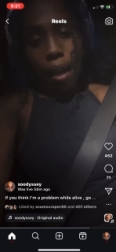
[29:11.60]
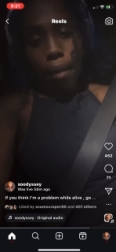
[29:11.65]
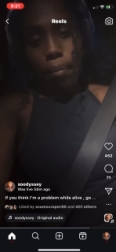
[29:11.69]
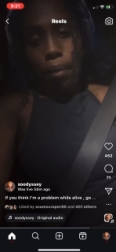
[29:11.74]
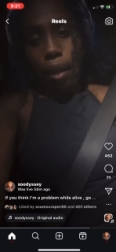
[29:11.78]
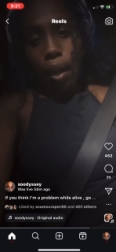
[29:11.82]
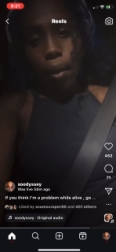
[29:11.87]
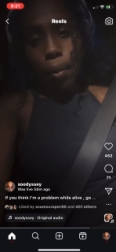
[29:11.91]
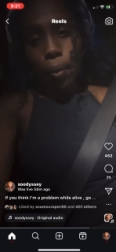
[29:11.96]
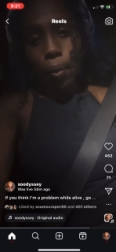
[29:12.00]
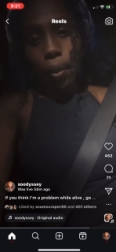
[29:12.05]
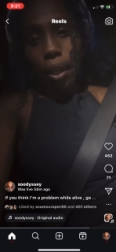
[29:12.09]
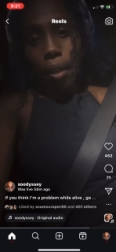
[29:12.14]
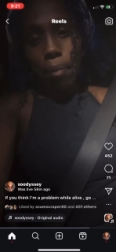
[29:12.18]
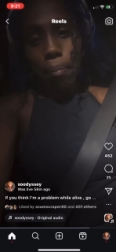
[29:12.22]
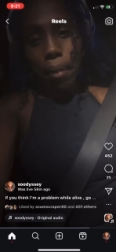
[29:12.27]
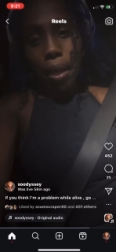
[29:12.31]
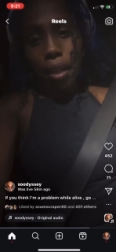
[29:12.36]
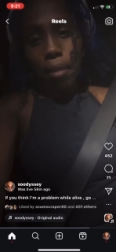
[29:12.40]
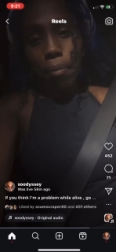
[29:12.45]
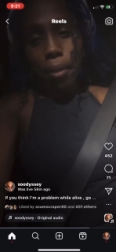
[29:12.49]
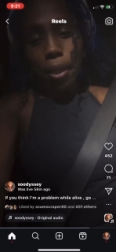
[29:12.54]
I'm not who
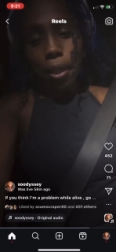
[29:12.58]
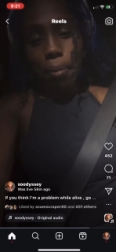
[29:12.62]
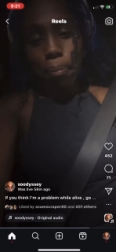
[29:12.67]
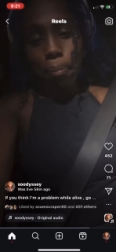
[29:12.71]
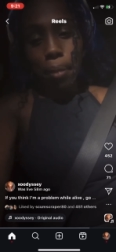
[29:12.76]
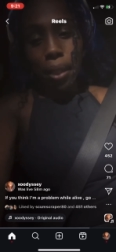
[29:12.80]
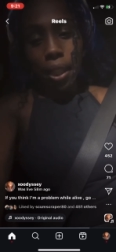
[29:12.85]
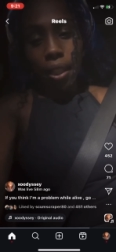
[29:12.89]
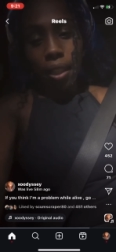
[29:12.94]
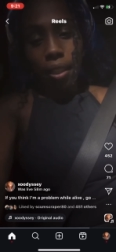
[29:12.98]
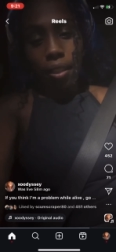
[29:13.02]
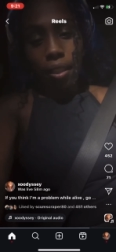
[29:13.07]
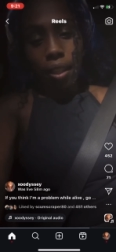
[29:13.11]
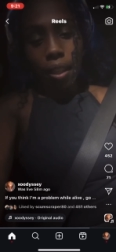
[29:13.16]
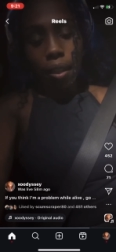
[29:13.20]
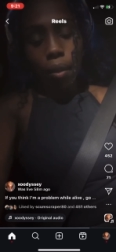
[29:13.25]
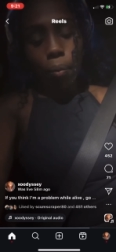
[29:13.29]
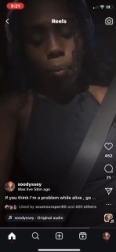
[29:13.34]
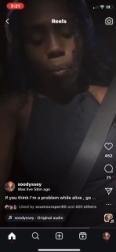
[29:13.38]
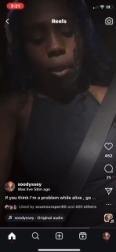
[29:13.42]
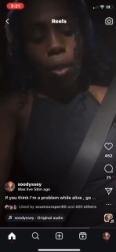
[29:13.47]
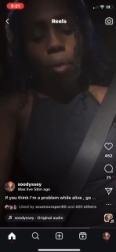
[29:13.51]
they made me to be,
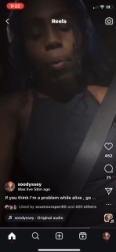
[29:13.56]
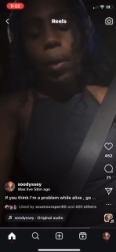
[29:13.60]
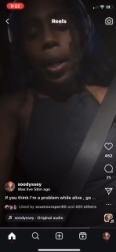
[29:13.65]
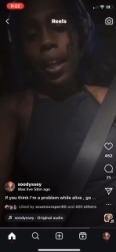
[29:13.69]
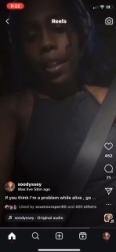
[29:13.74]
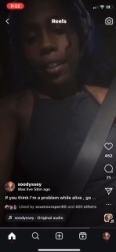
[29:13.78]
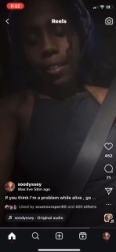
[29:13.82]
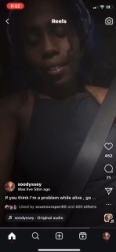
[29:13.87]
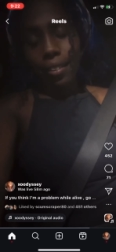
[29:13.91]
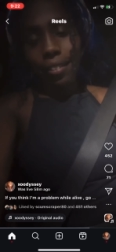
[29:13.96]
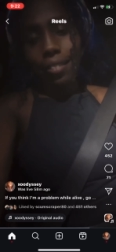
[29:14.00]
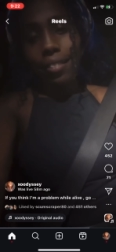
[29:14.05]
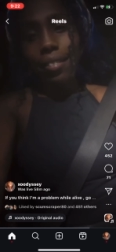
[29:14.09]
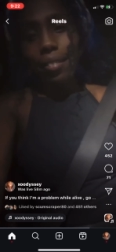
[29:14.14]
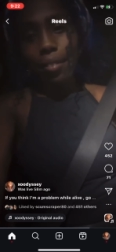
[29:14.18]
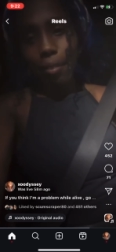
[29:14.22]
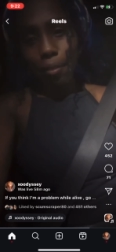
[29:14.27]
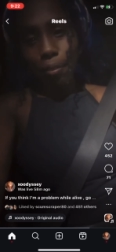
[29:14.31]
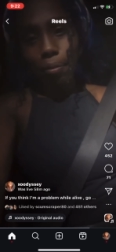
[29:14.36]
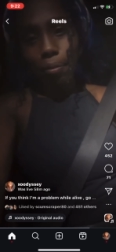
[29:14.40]
and we waiting.